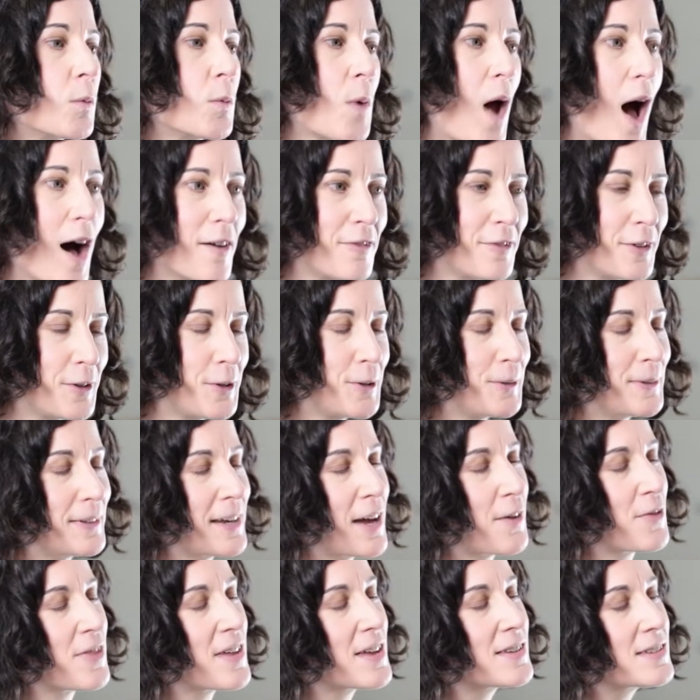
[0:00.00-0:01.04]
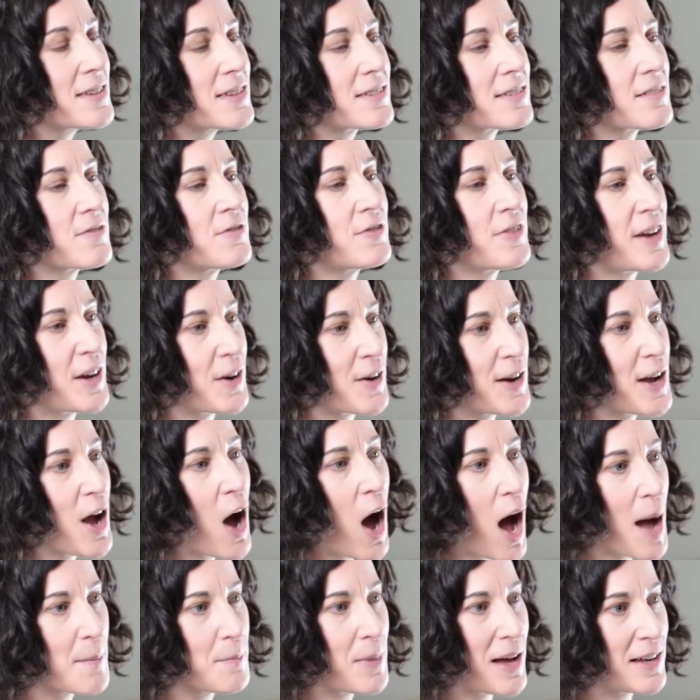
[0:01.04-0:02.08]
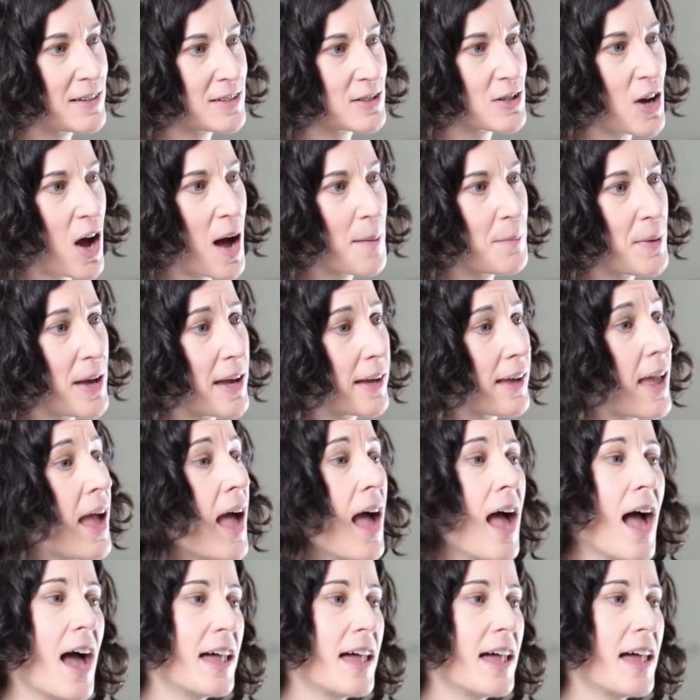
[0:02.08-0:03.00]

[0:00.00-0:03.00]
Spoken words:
Raw food. Now this is a very hot button topic